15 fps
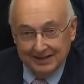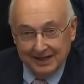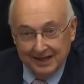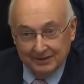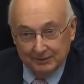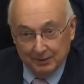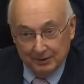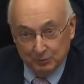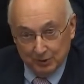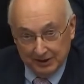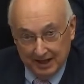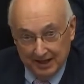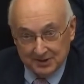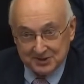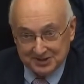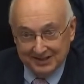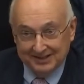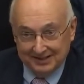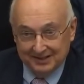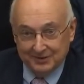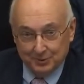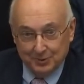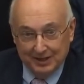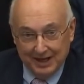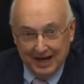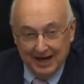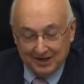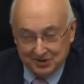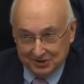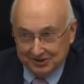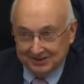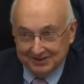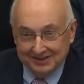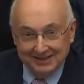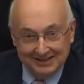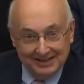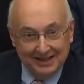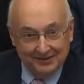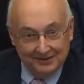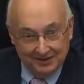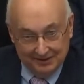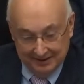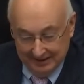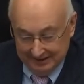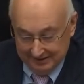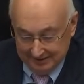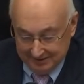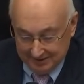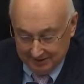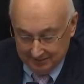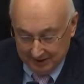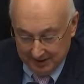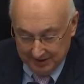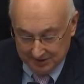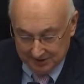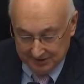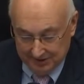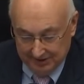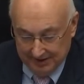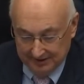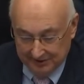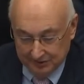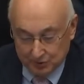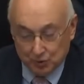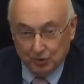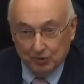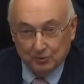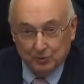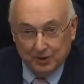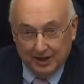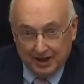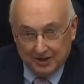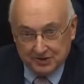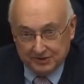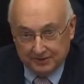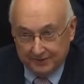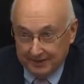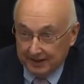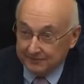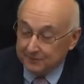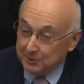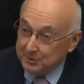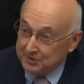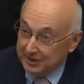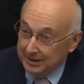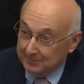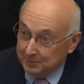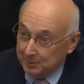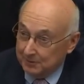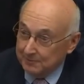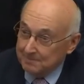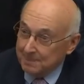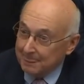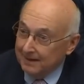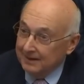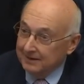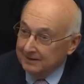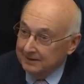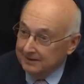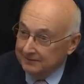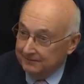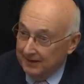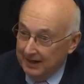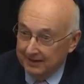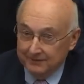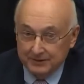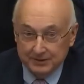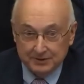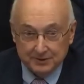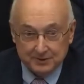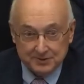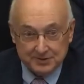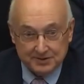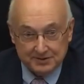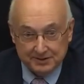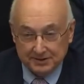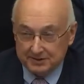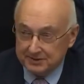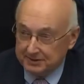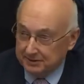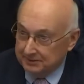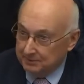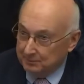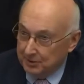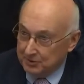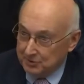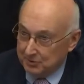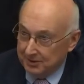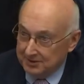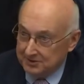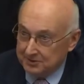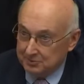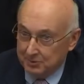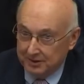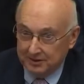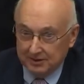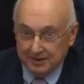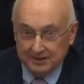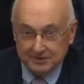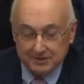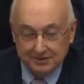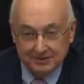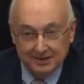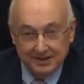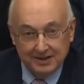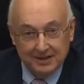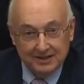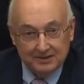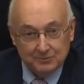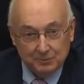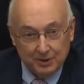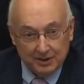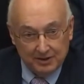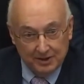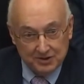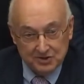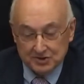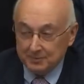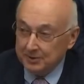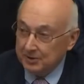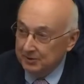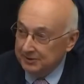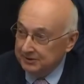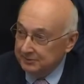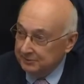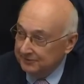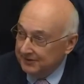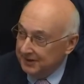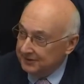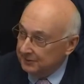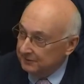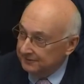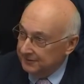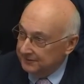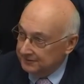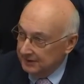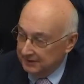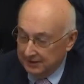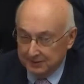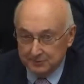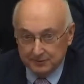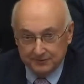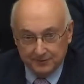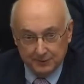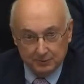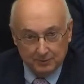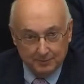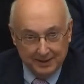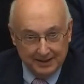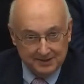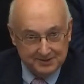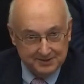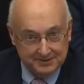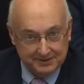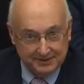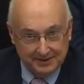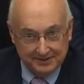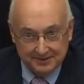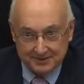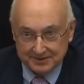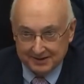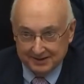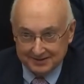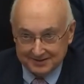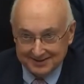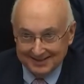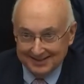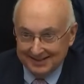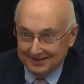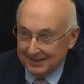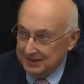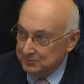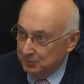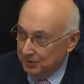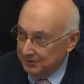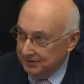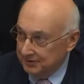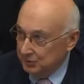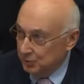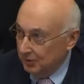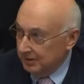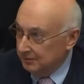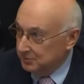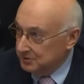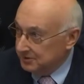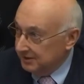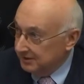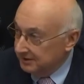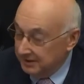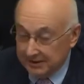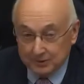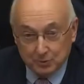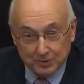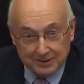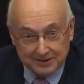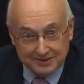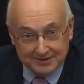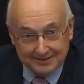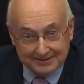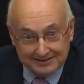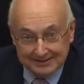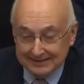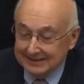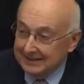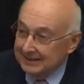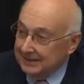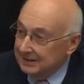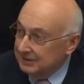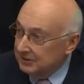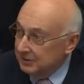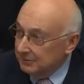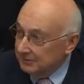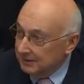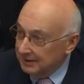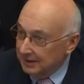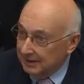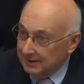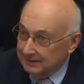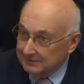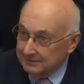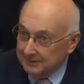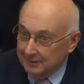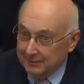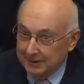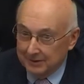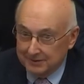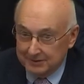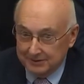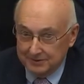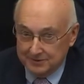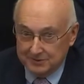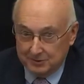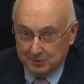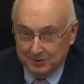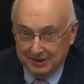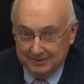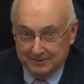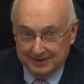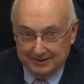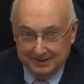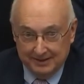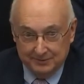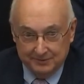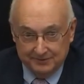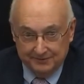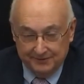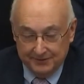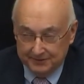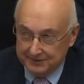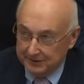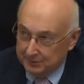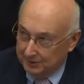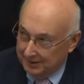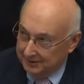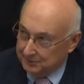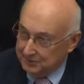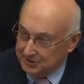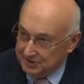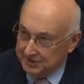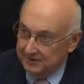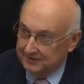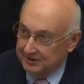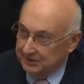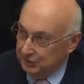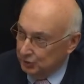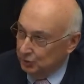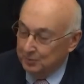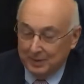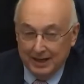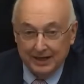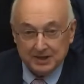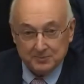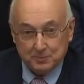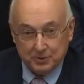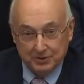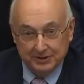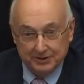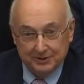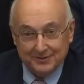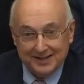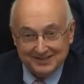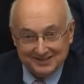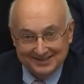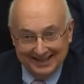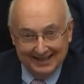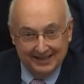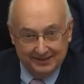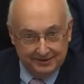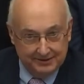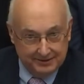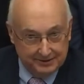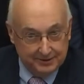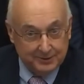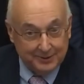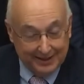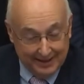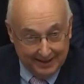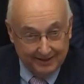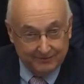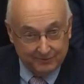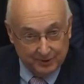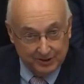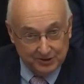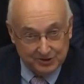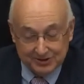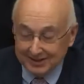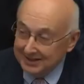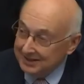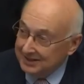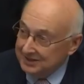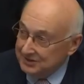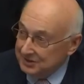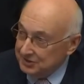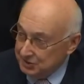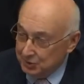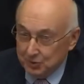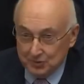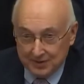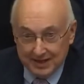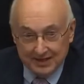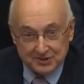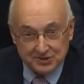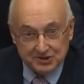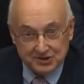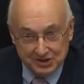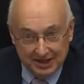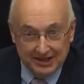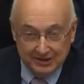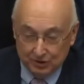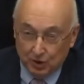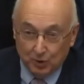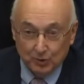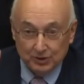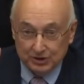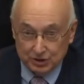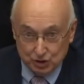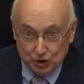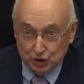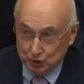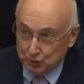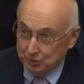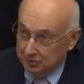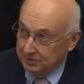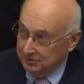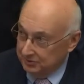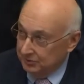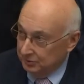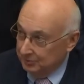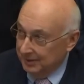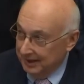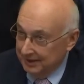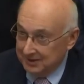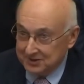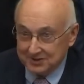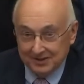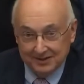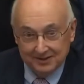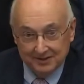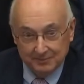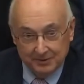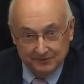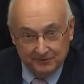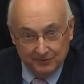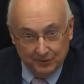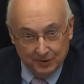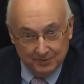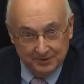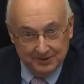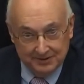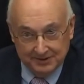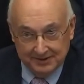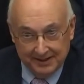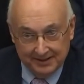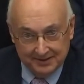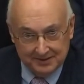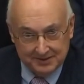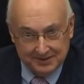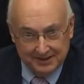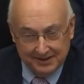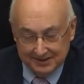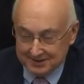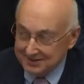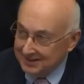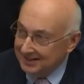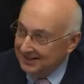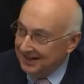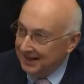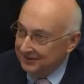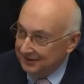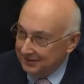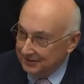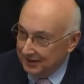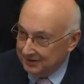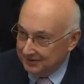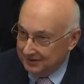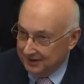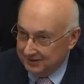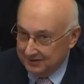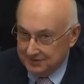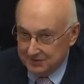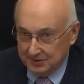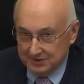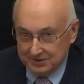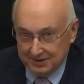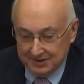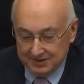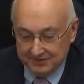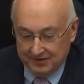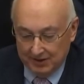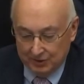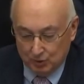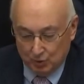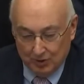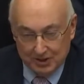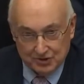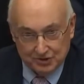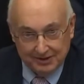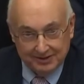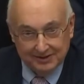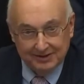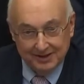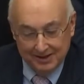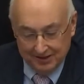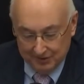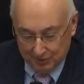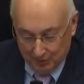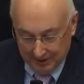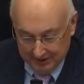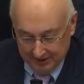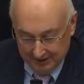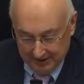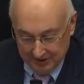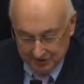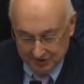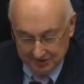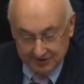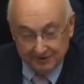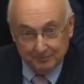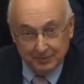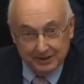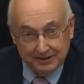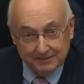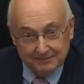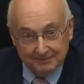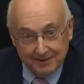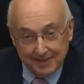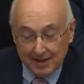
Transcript: And we're now seeing the reaction, and, the, and in some cases, the uncontrolled reaction of that. For example, in the five years since the post-crisis regulation regulations have been going into effect, there are fifteen hundred fewer banks in the United States. That's more than a twenty percent decrease. You know, uh, America used to create about one hundred fifty to one hundred seventy new banks per year. That's an eighty-year average. Since two thousand ten, only two new banks have been formed in the United States. I think that, that gives you a sense of how crushing the regulations have been.